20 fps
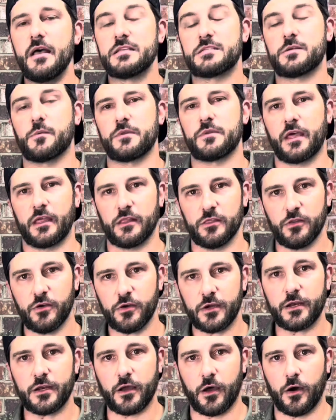So when they
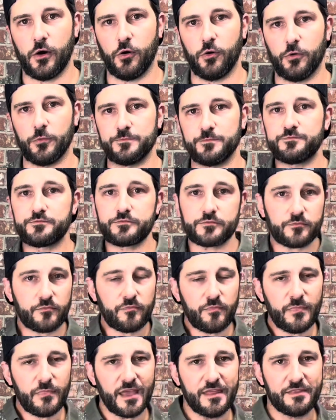look at a home,
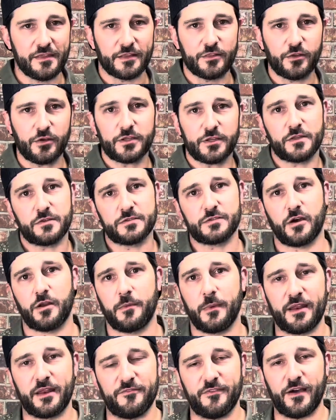when they look at those
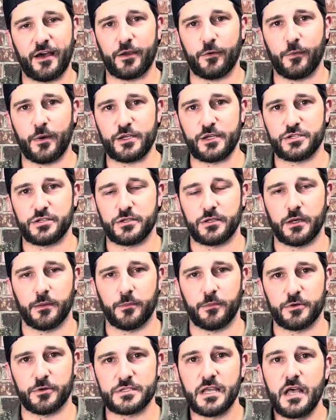automated valuation
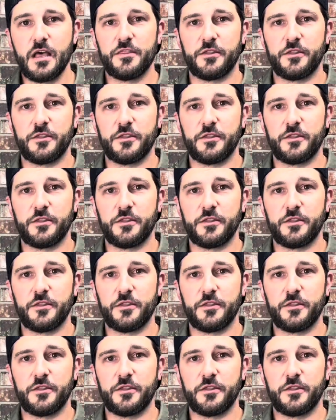numbers,